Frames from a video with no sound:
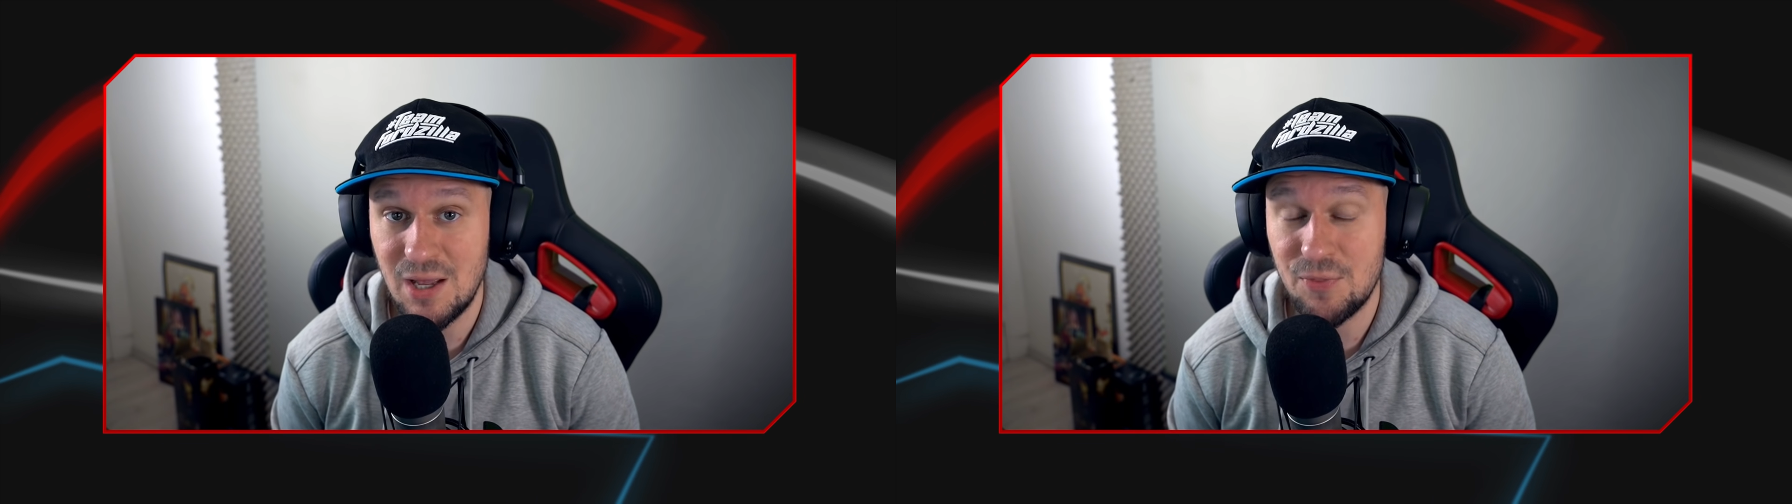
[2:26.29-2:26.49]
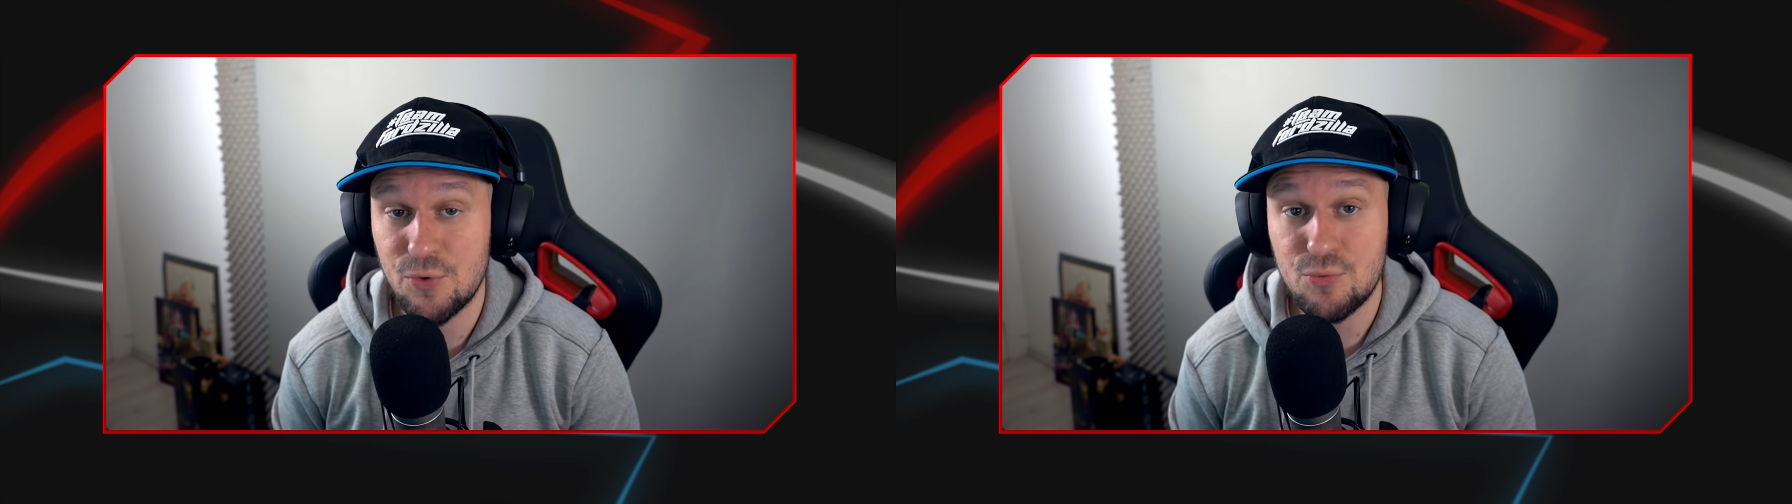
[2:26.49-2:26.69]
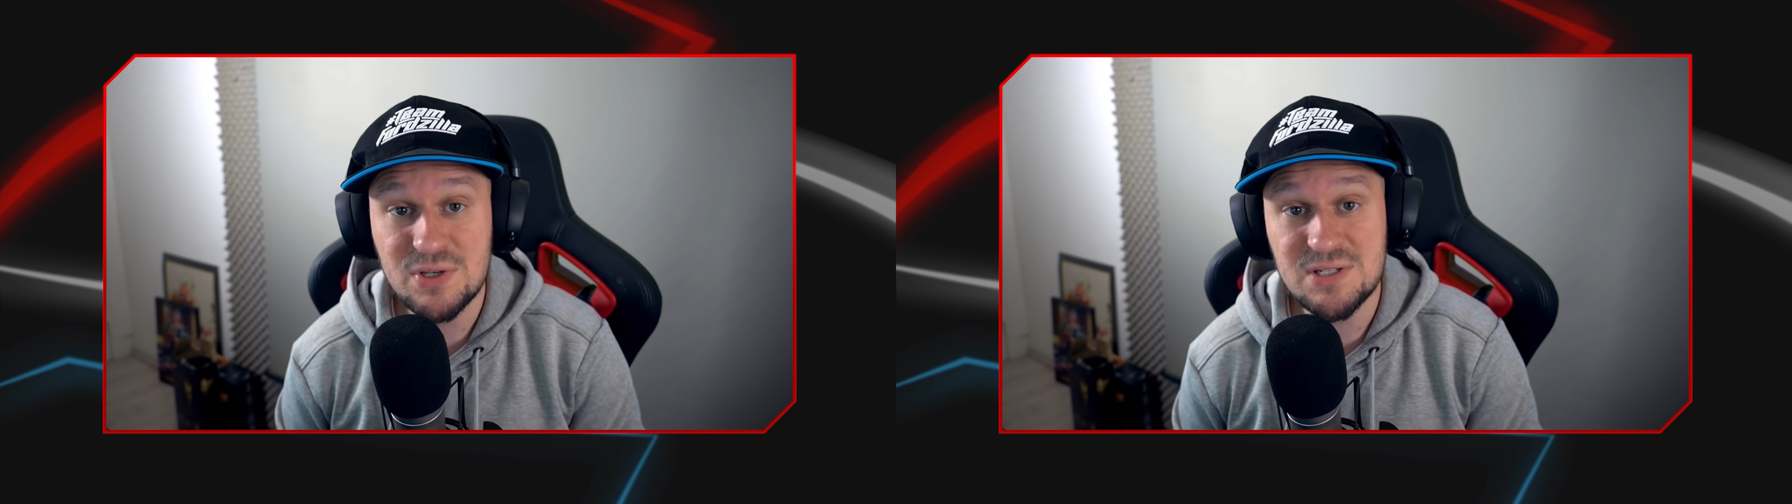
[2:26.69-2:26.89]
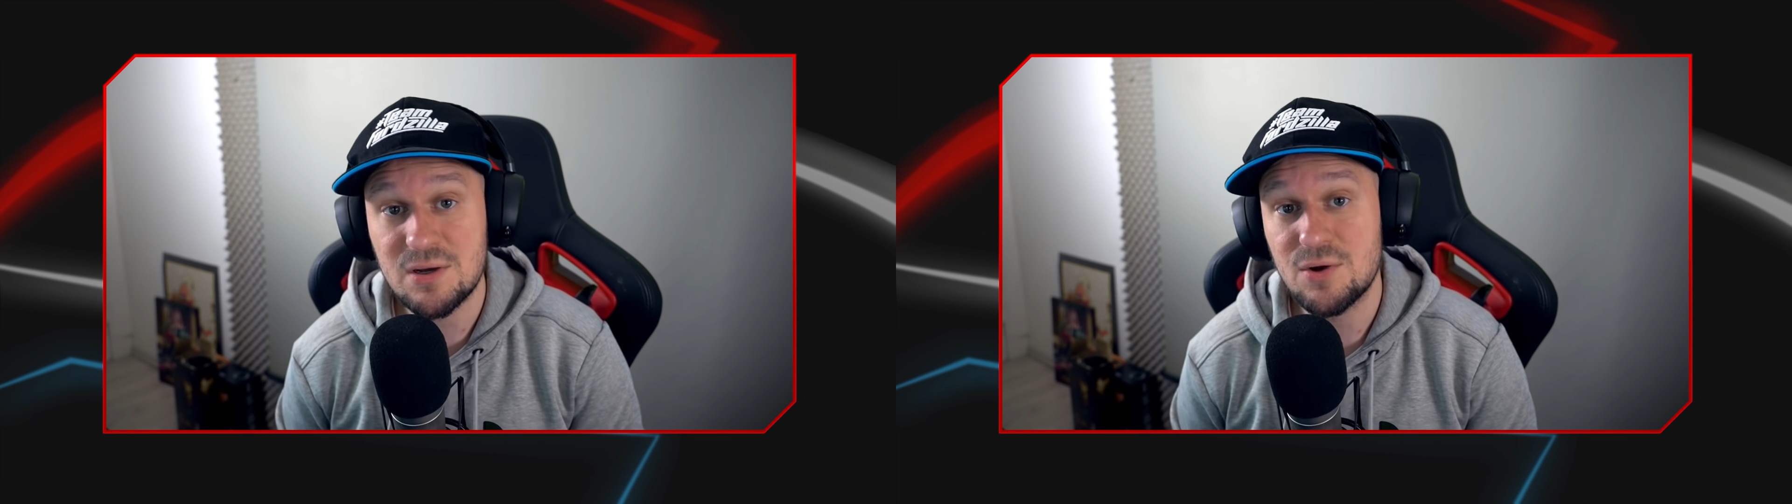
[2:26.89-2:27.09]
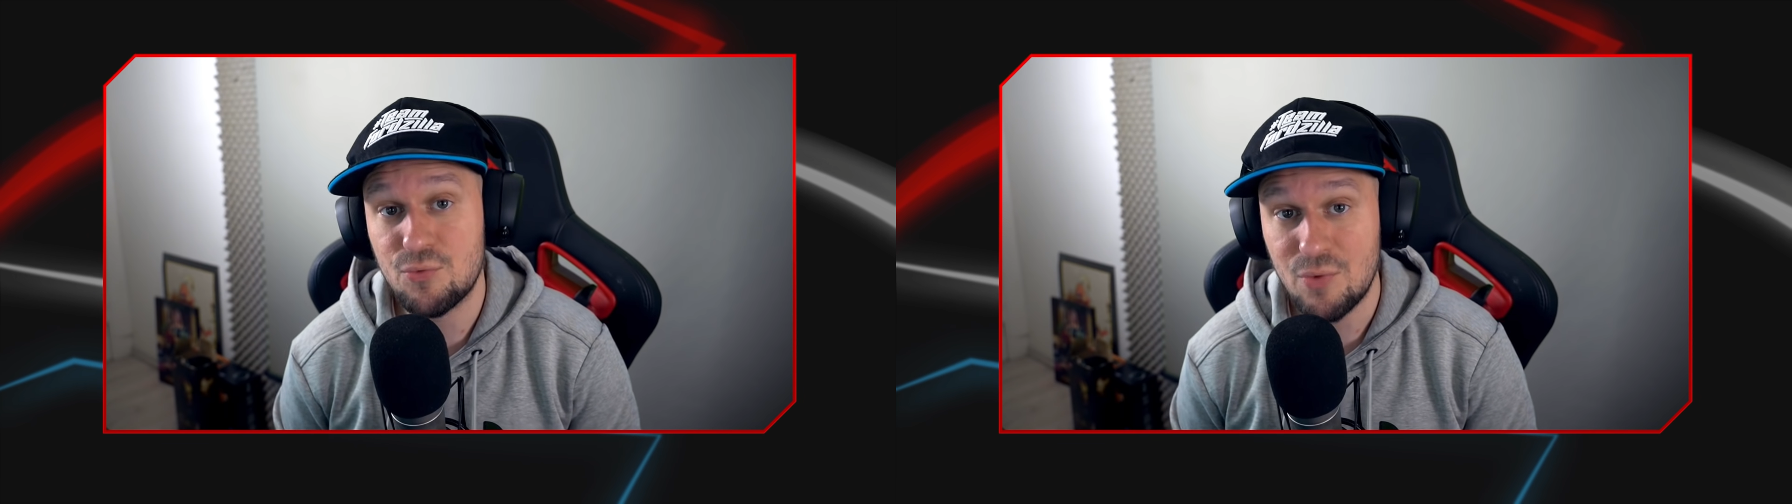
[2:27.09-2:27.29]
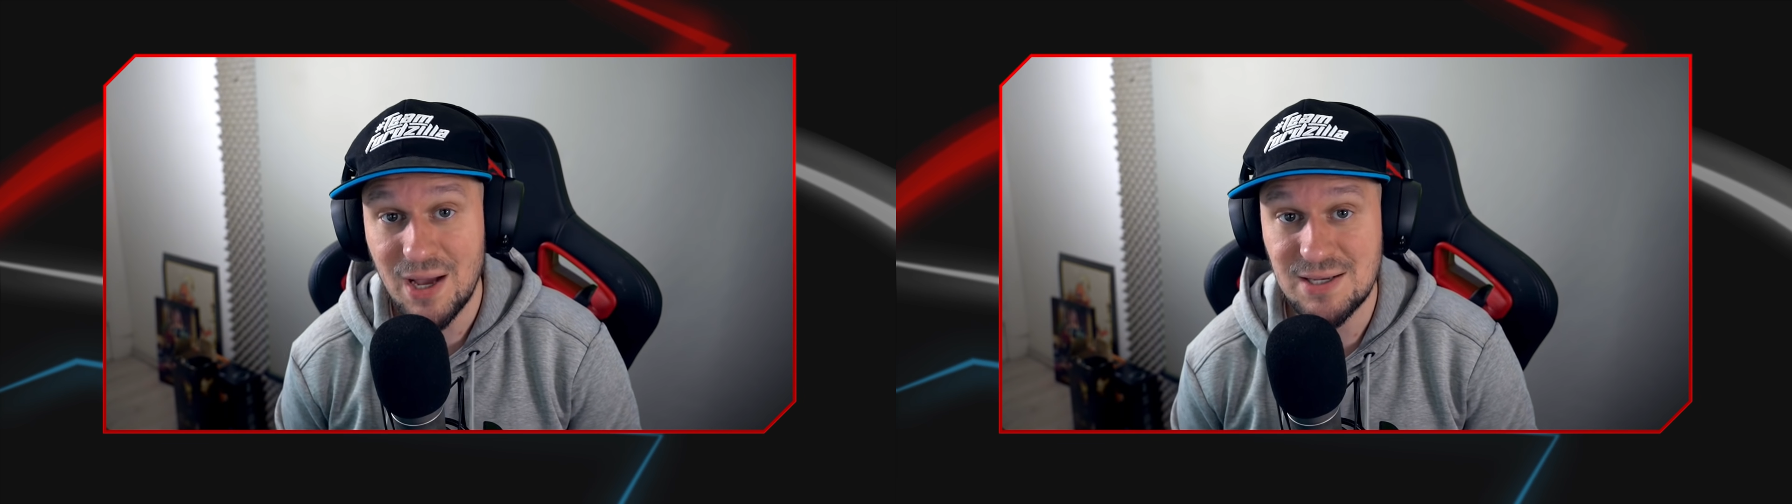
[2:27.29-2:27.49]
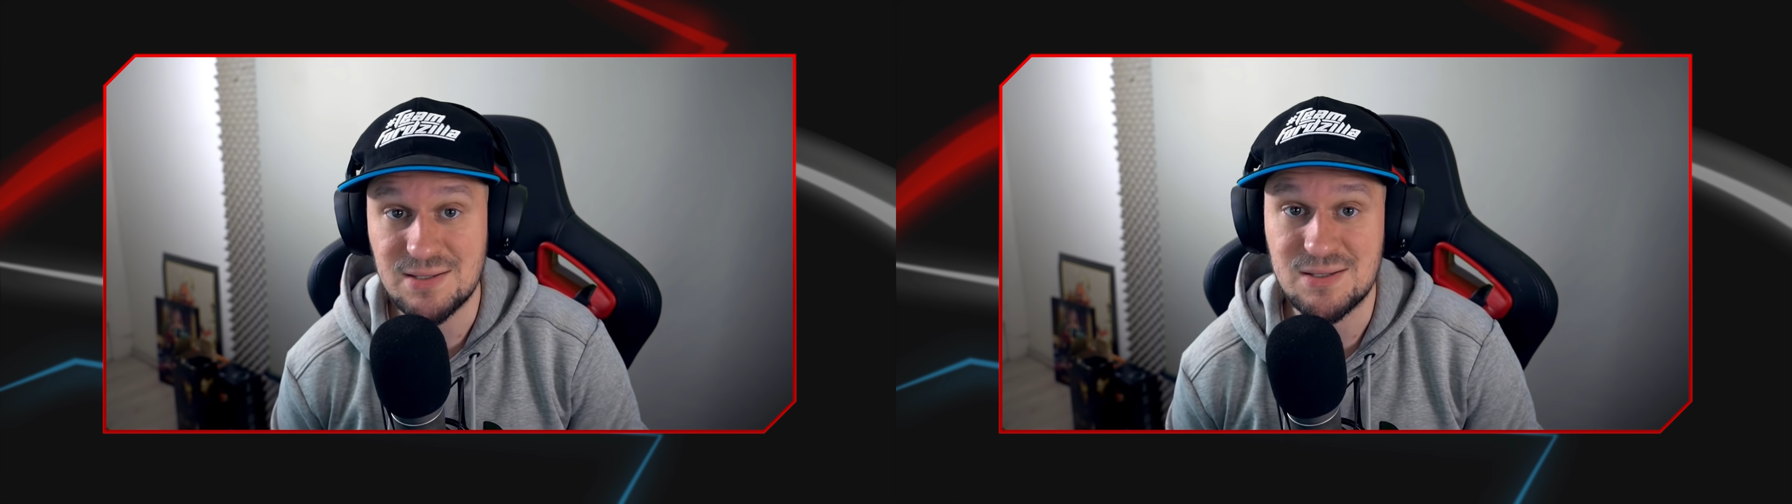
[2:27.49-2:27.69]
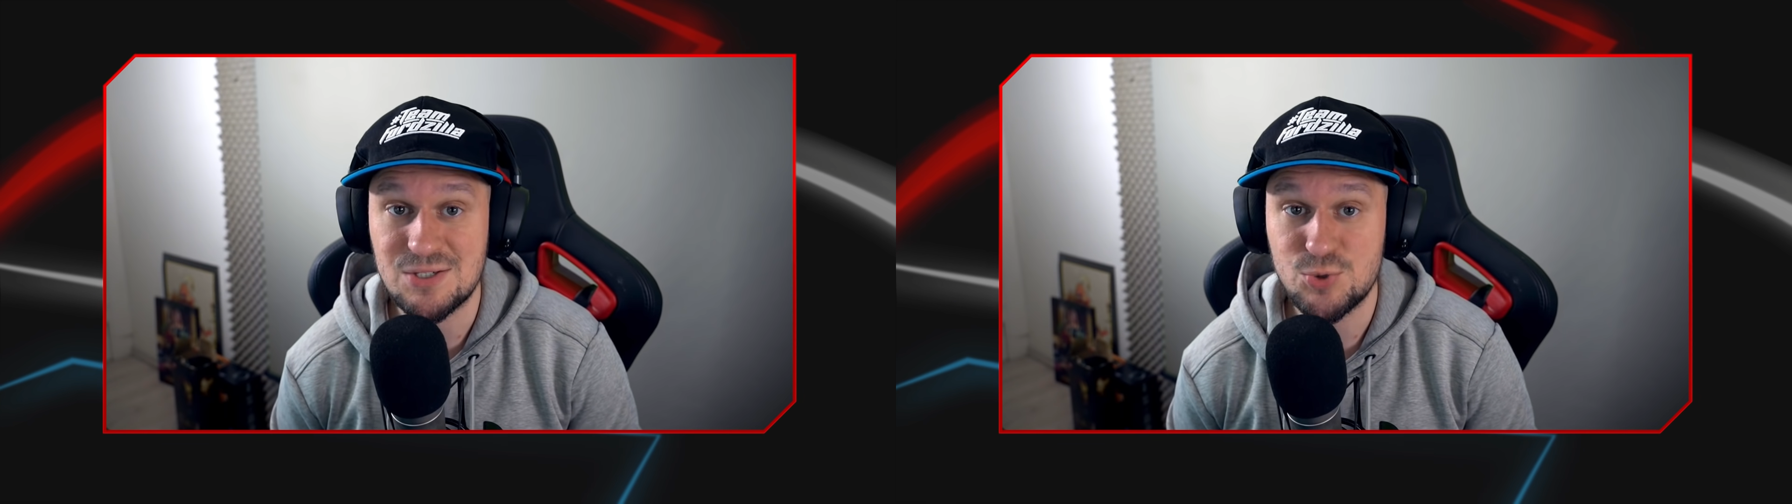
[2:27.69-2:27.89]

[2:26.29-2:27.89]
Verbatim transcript: and the risk rises